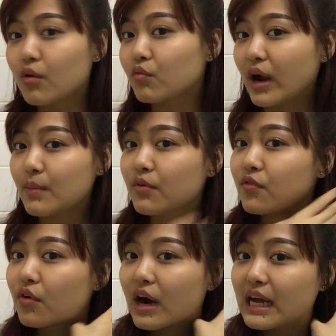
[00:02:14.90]
right
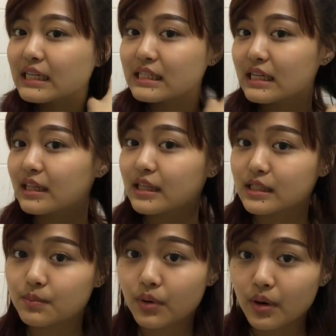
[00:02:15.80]
before I did
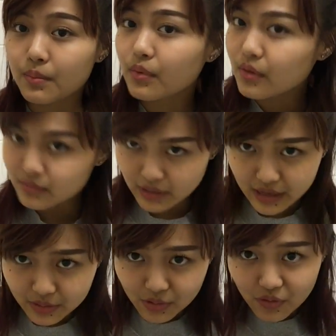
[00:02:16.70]
this purple,
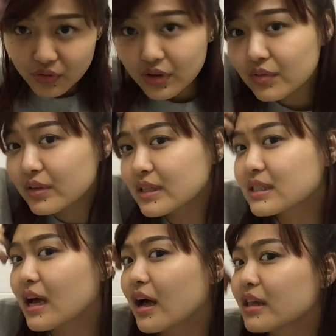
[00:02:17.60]
I don't know if you can really
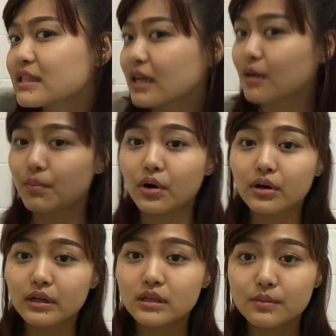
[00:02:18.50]
tell, it's like a
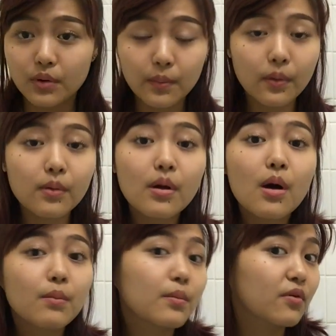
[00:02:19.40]
burgundy purple,
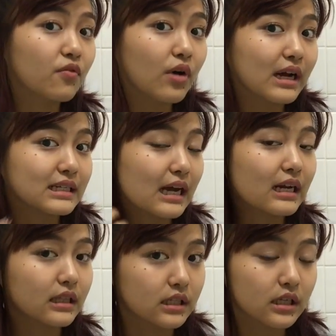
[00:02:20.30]
but before I dyed
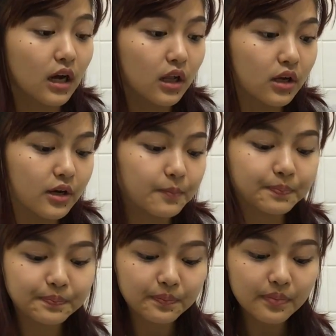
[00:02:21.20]
it this color,
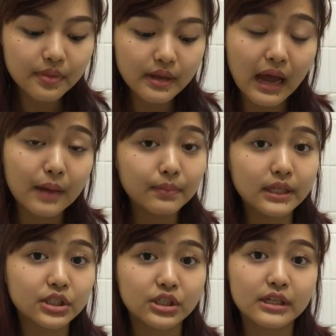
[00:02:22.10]
I
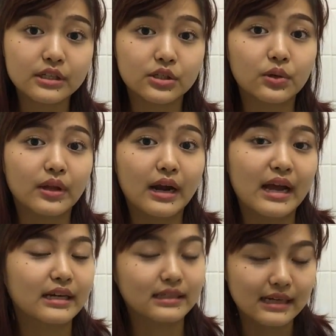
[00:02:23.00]
bleached it so that
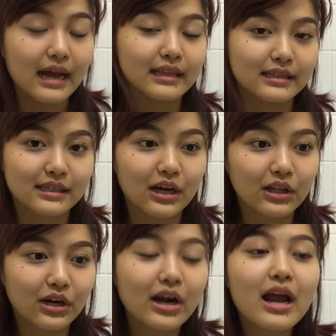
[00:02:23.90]
I could dye it this
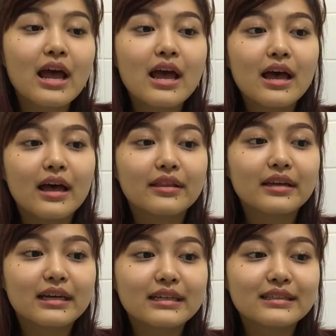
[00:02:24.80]
color. And
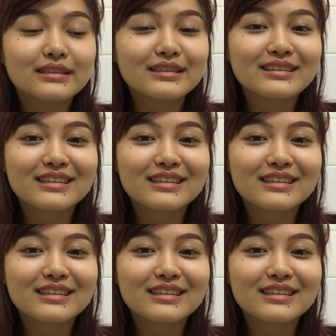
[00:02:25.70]
then